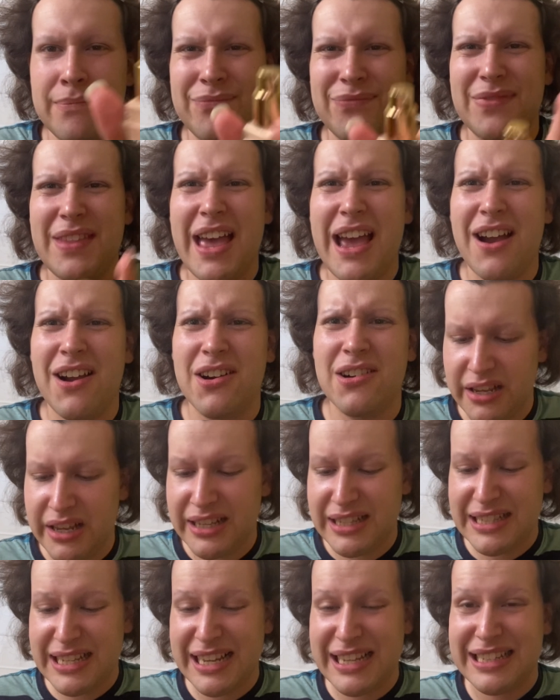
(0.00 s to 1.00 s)
That hurt.
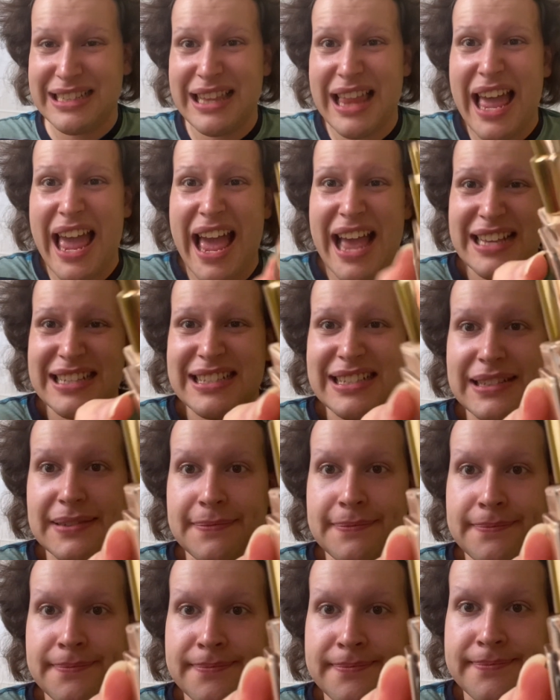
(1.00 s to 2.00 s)
It's like glass.
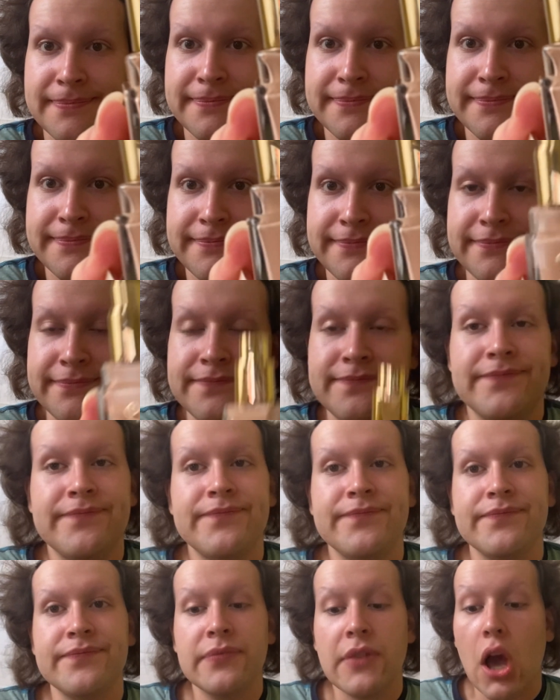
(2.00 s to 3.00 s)

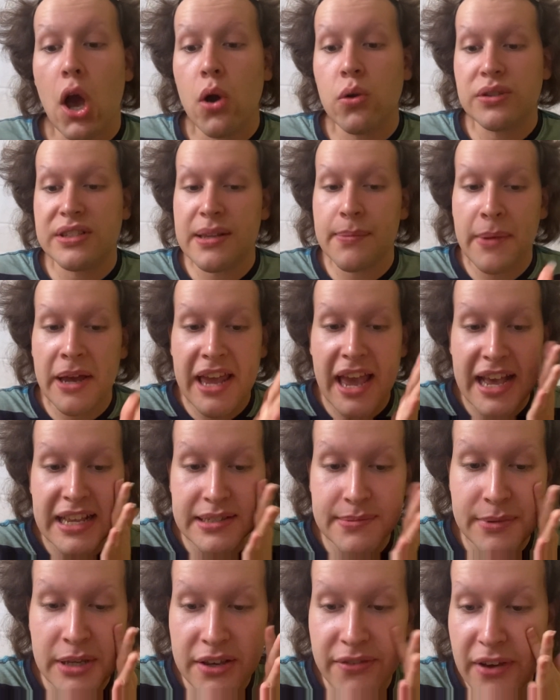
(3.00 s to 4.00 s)
Oh, somebody asked
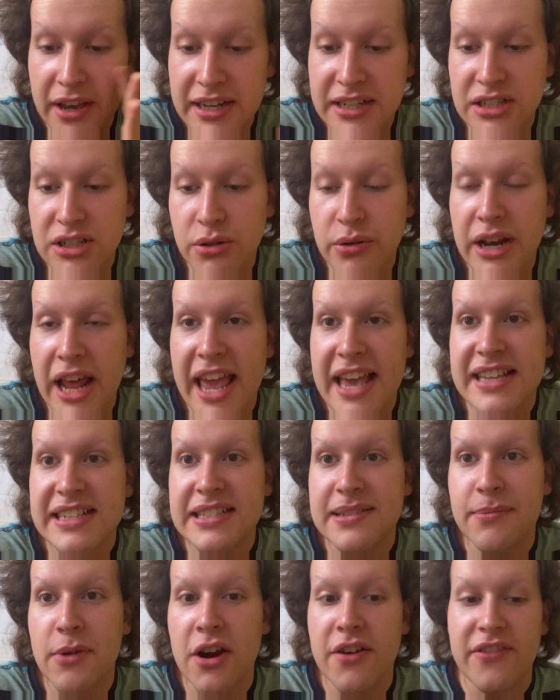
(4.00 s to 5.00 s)
me if I can do an
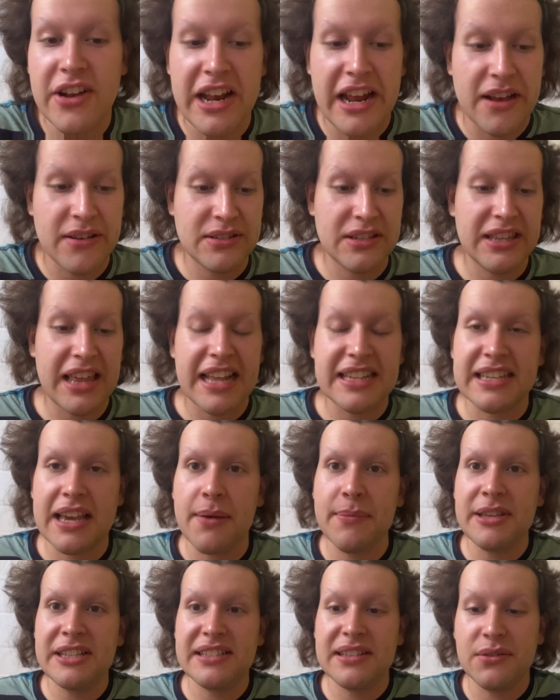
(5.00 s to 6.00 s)
ASMR video, so that's
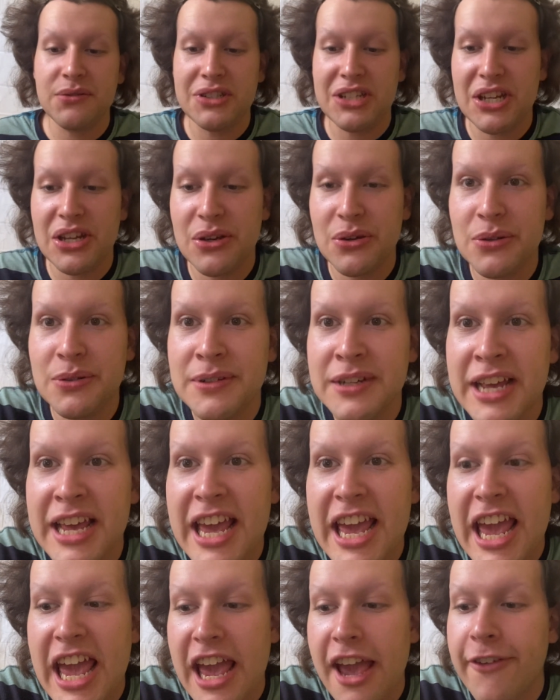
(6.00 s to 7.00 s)
coming soon too.
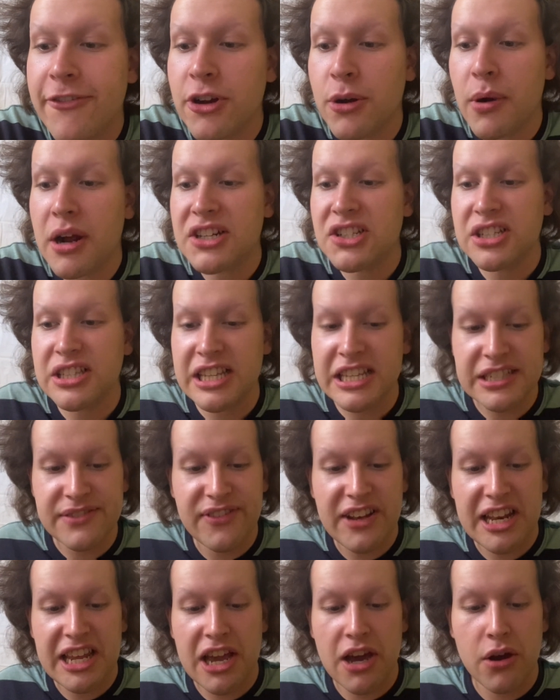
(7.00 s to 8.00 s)
If you're watching this
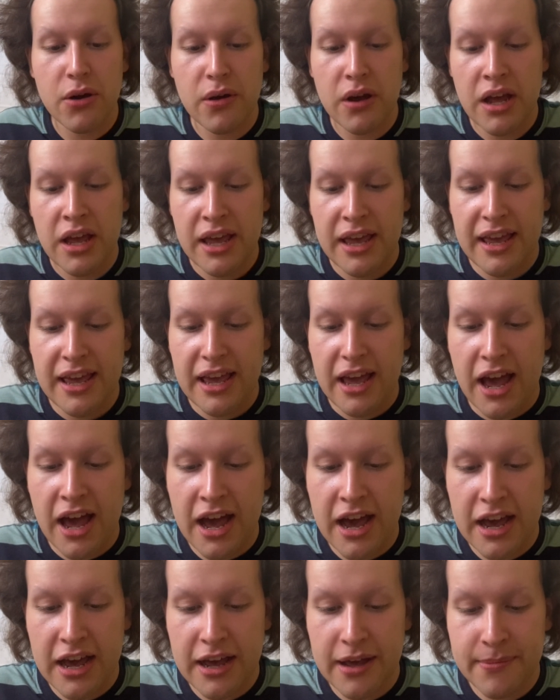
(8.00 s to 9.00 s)
video,
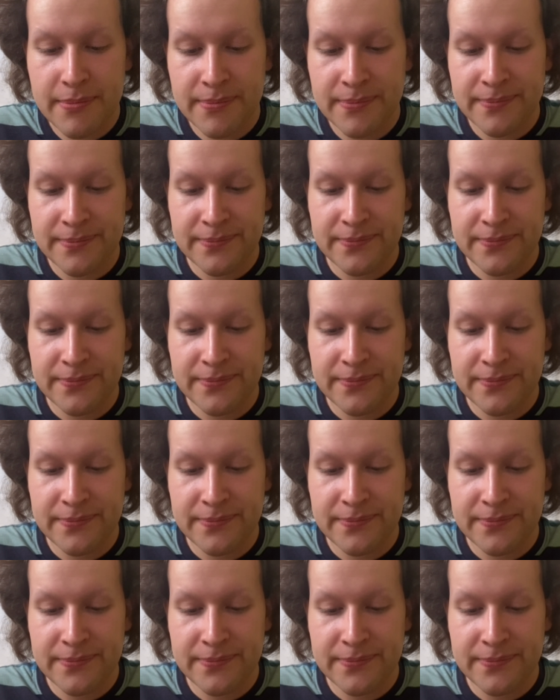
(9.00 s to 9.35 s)
um,